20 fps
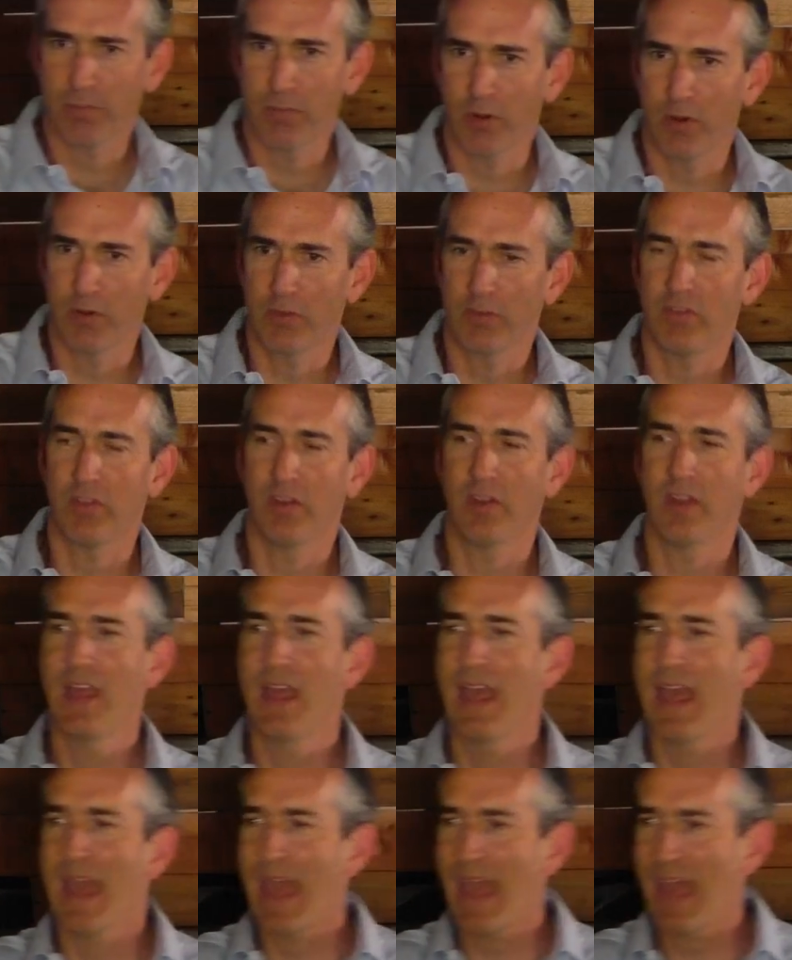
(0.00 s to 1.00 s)
person
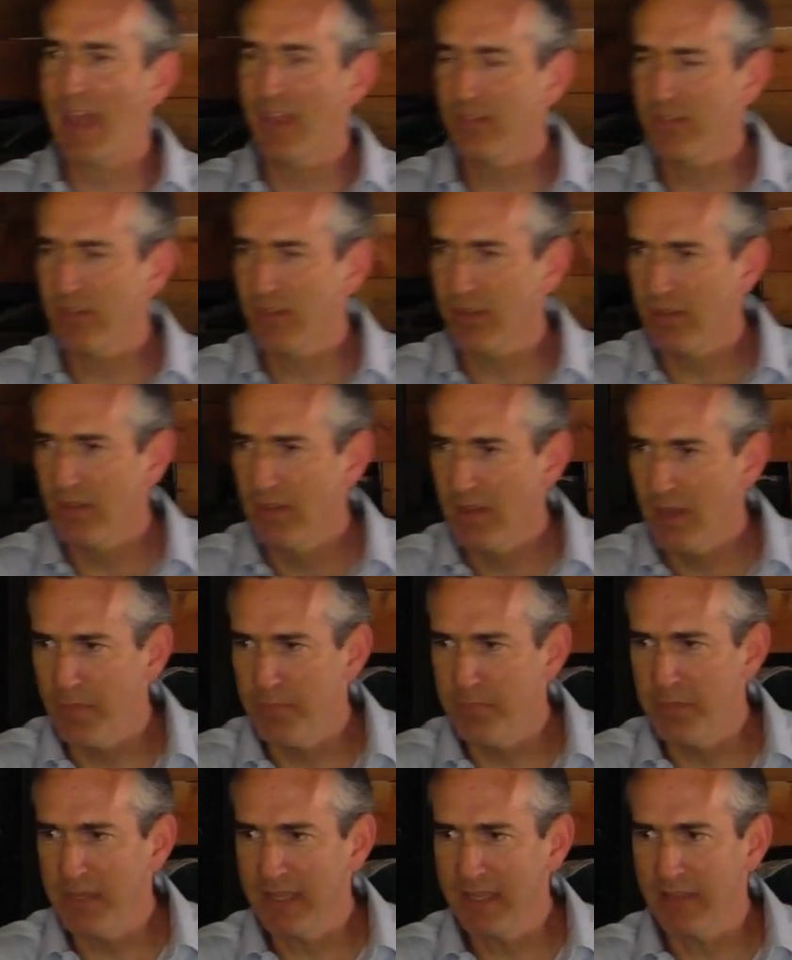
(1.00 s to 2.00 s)
has a
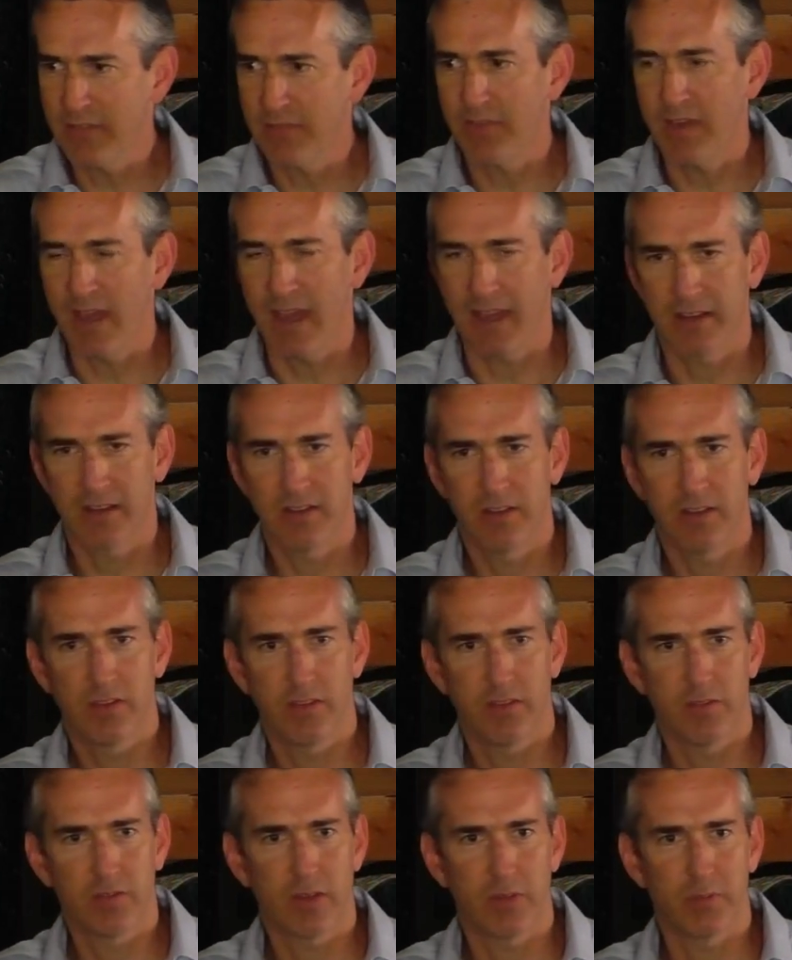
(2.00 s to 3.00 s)
big effect,
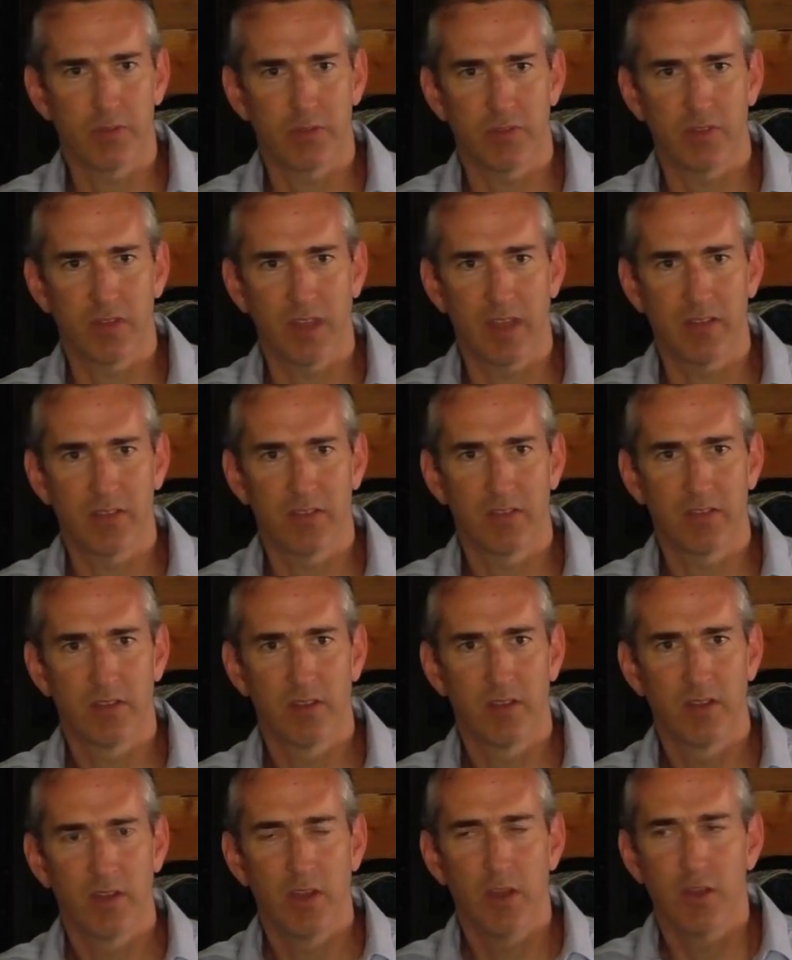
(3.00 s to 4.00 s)
the scripture says.
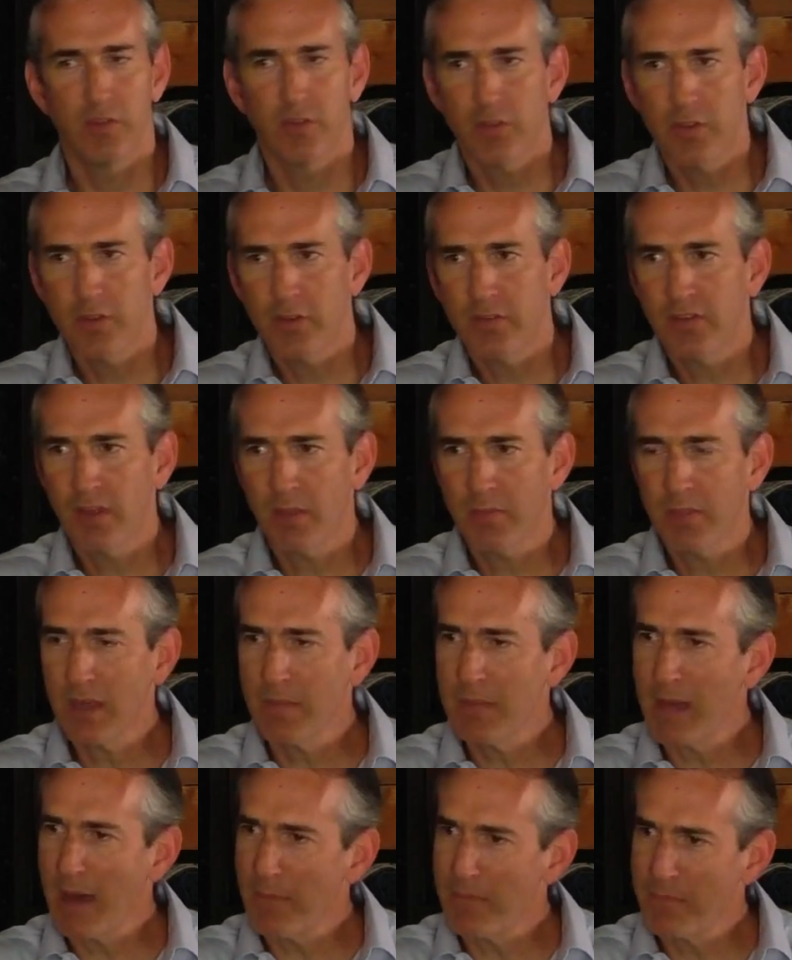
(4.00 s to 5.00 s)
So there's something
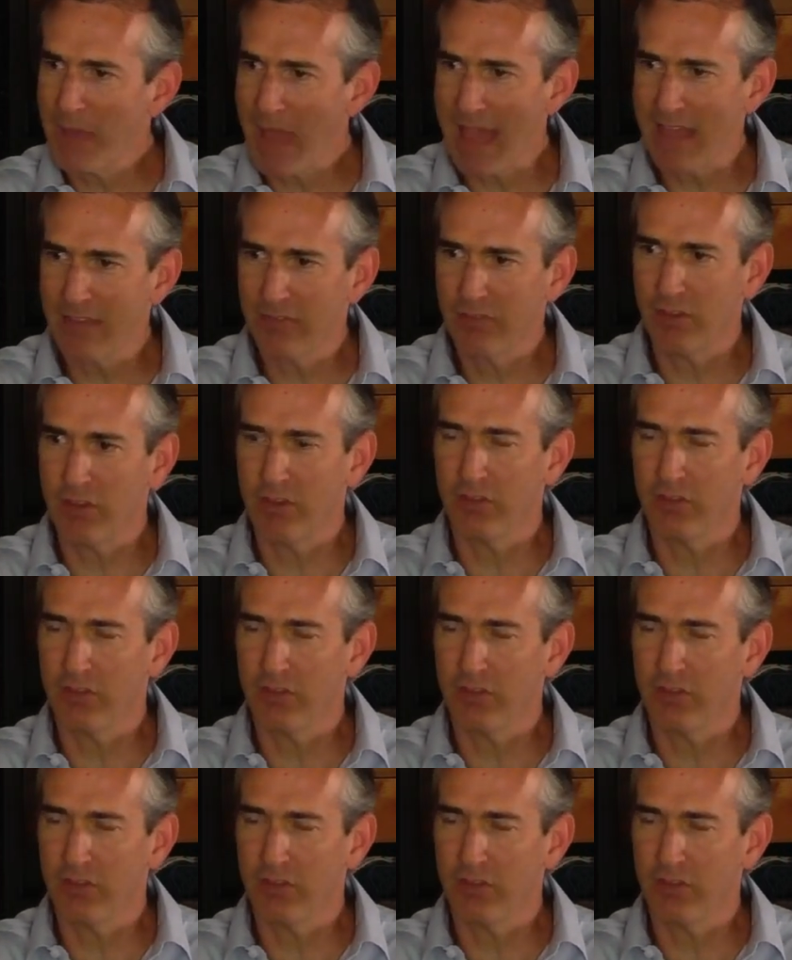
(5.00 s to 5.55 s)
about passion,